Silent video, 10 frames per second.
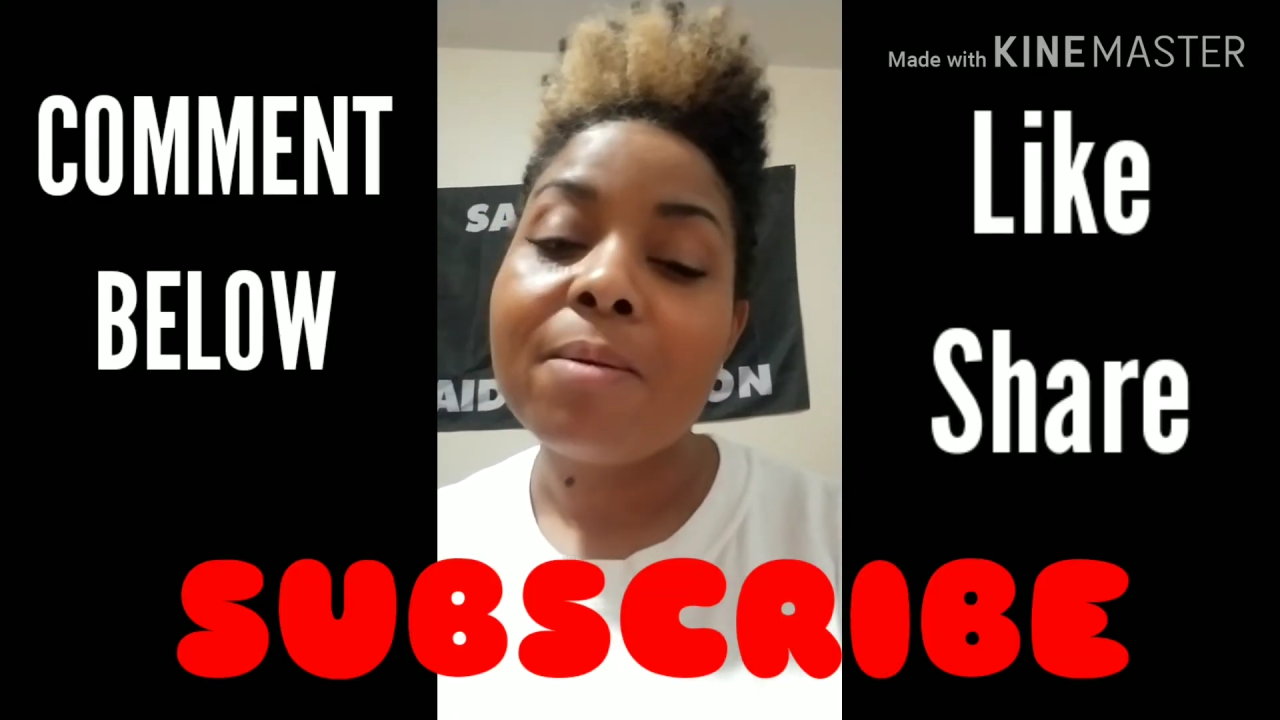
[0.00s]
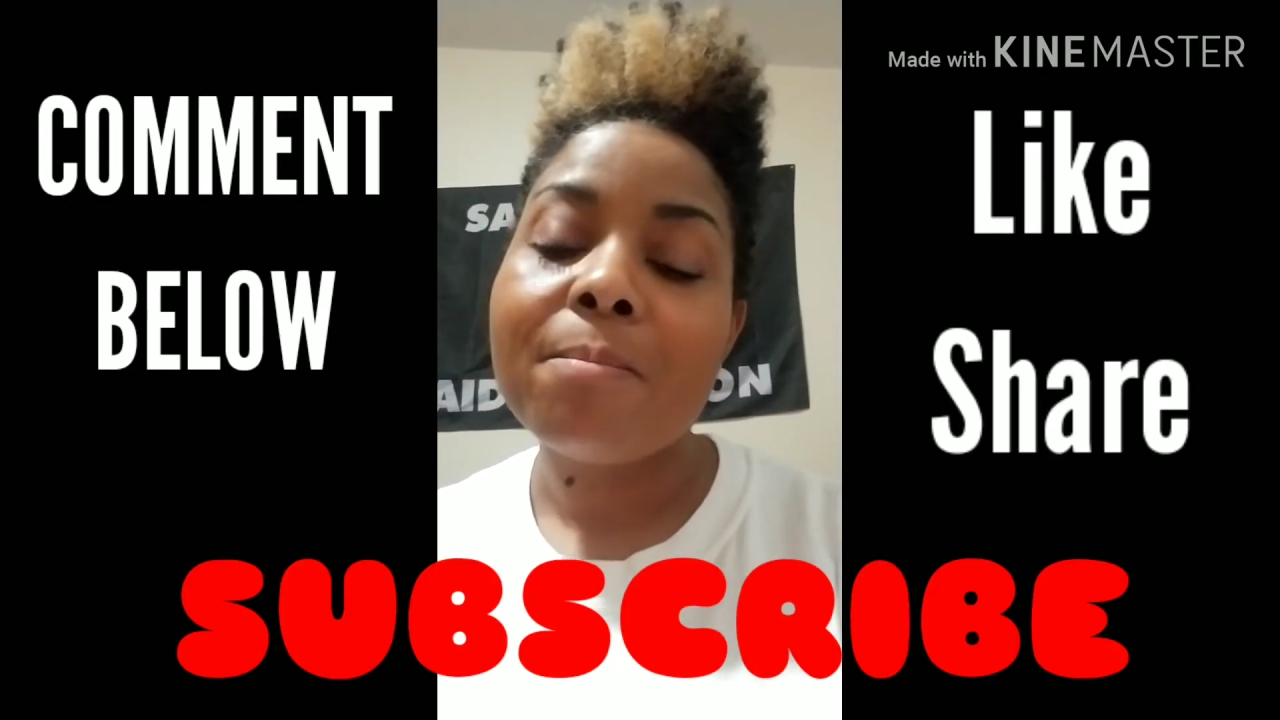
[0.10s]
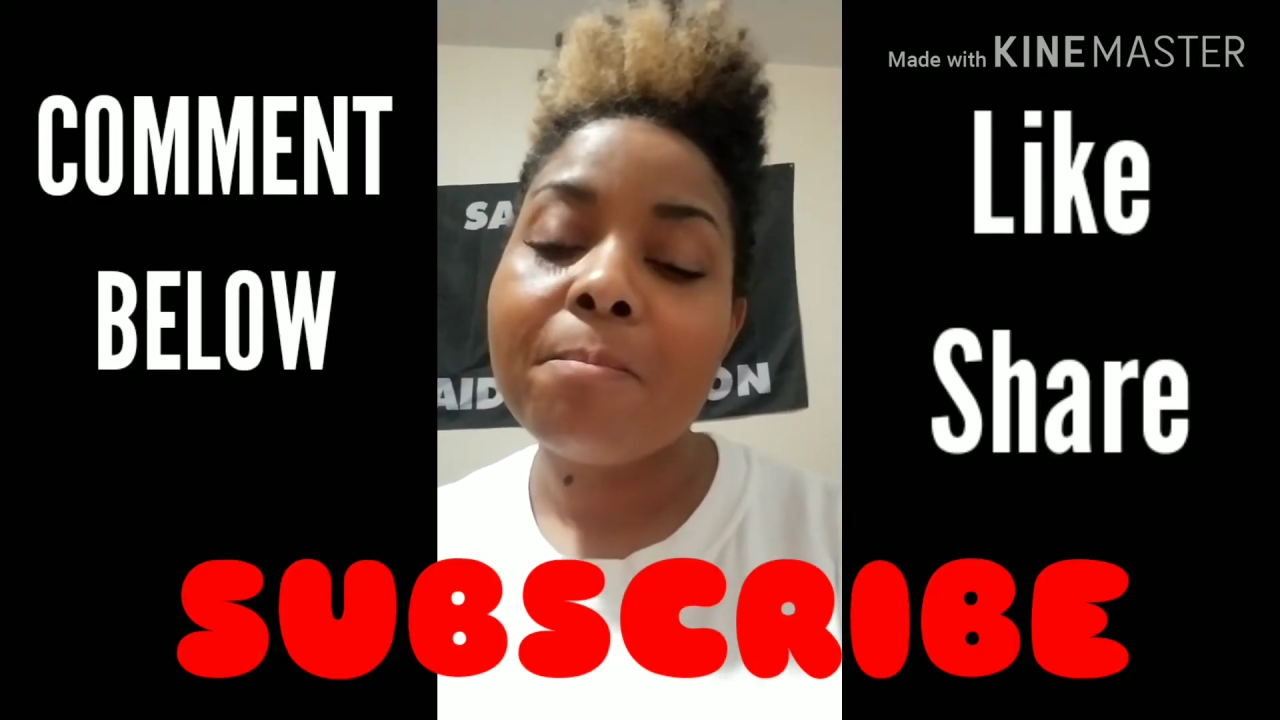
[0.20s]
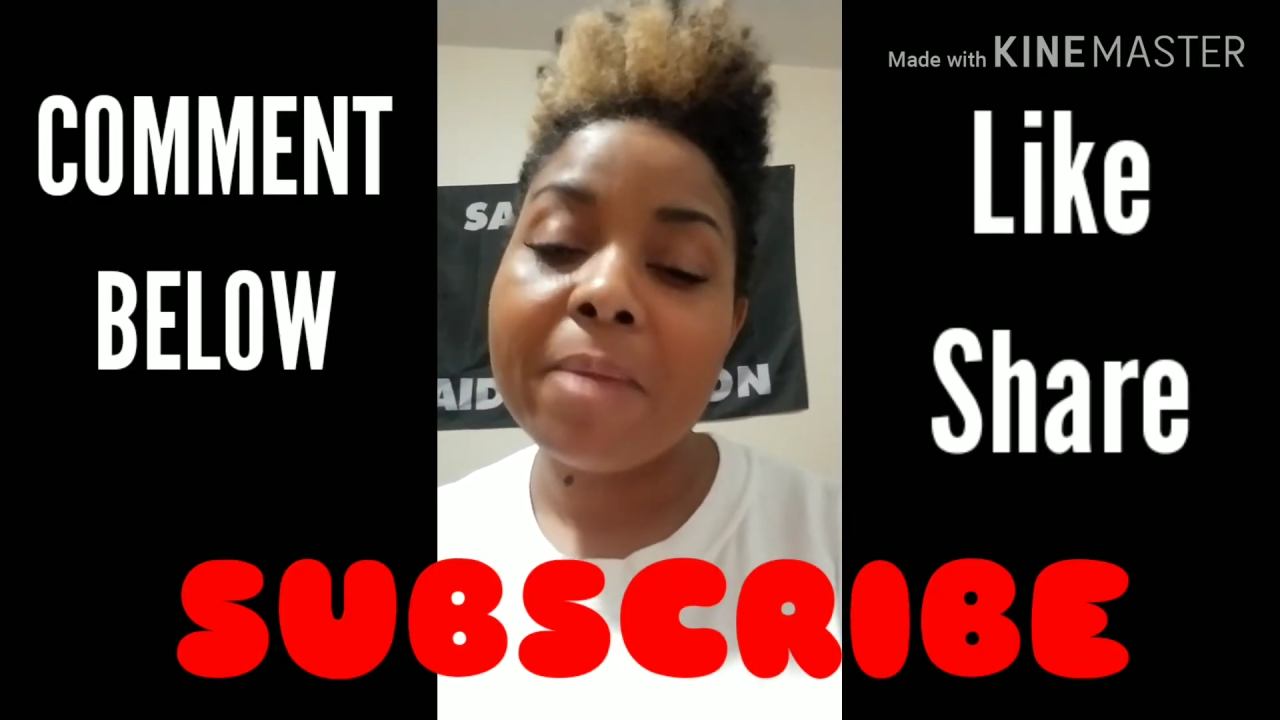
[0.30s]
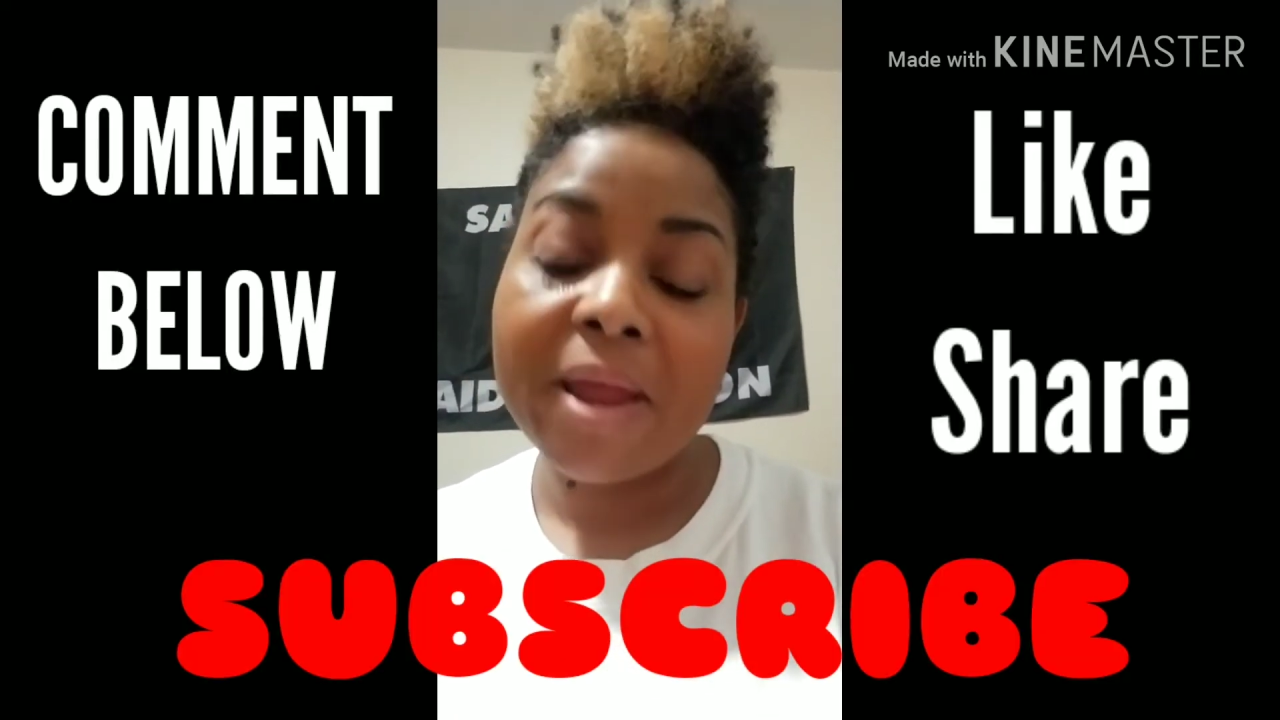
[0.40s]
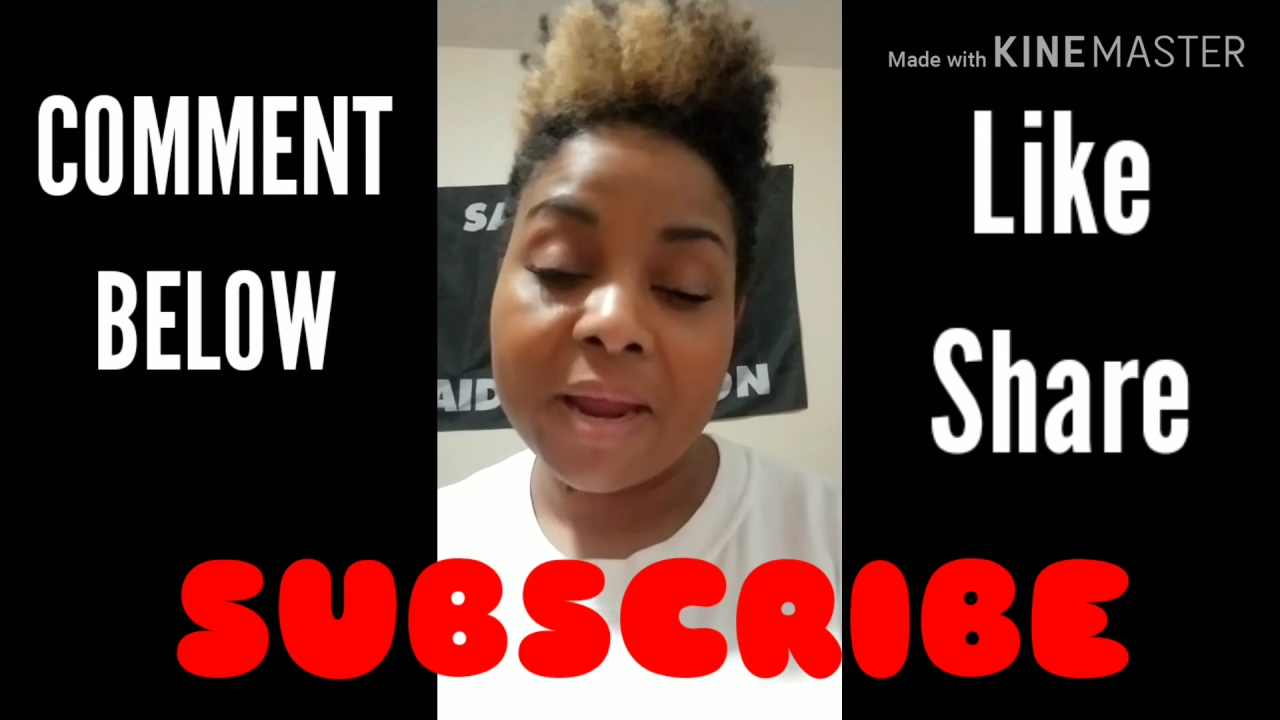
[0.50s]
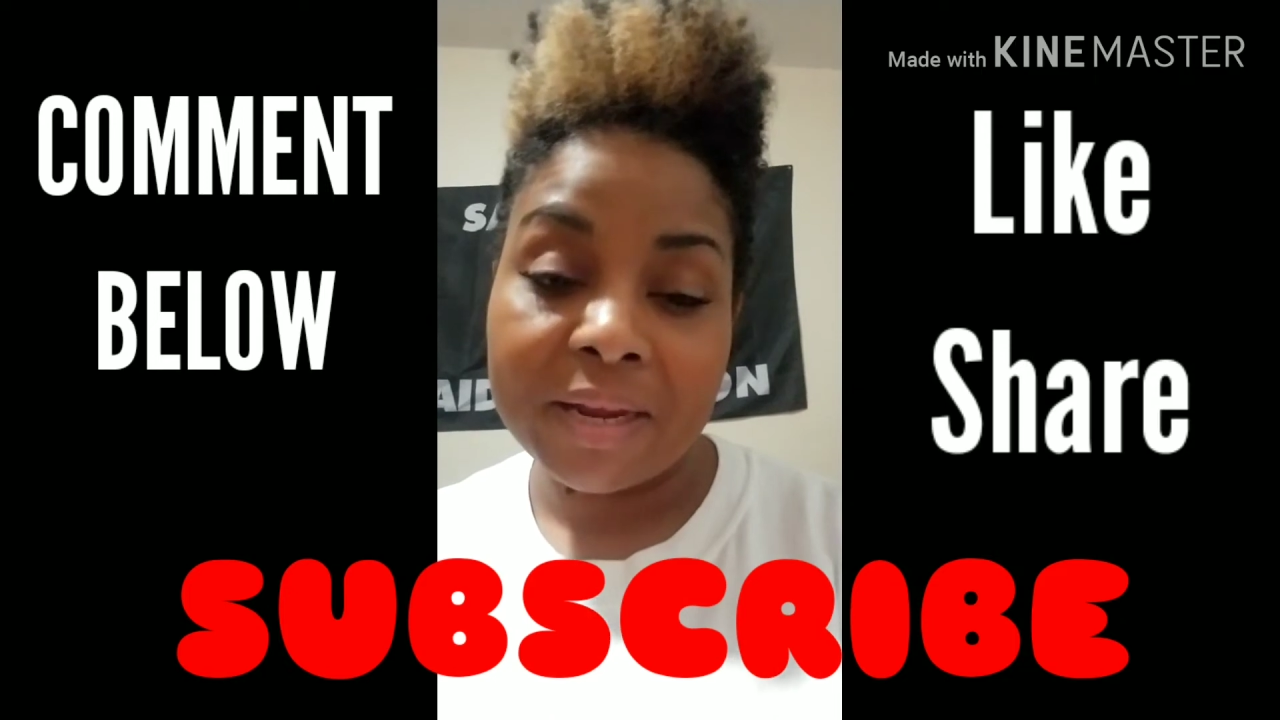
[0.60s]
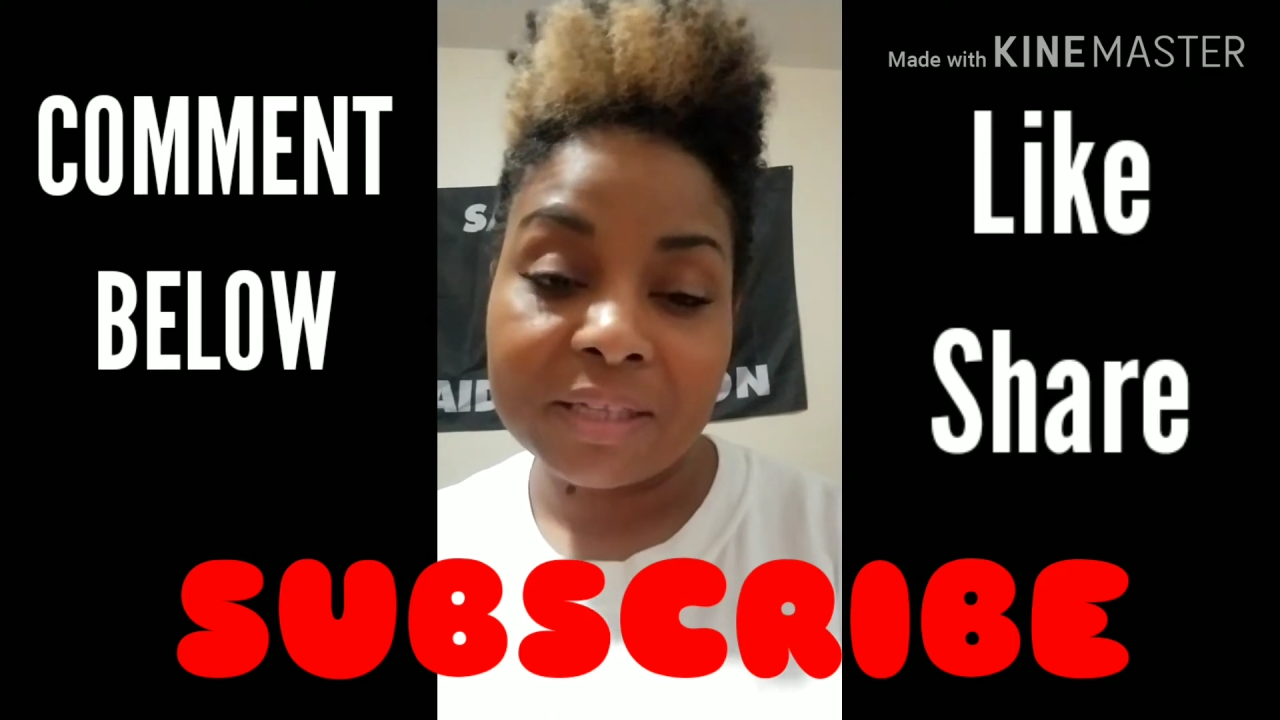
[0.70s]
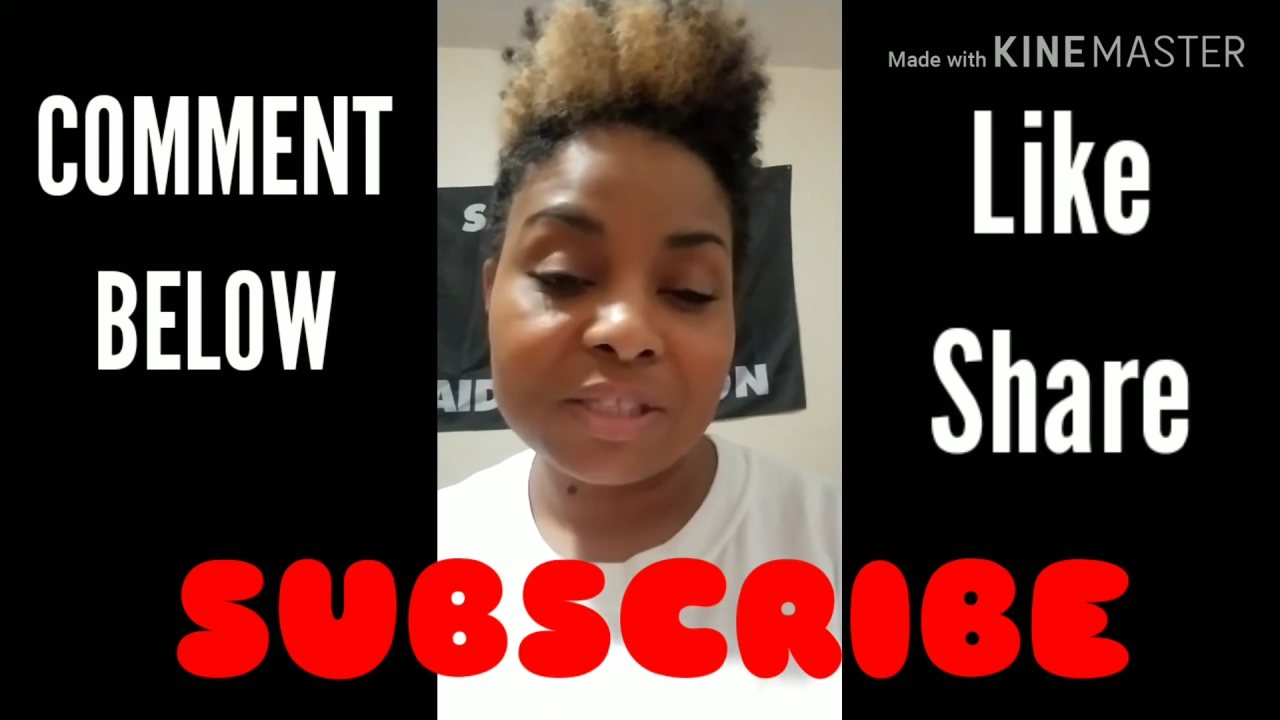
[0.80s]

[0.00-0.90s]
man.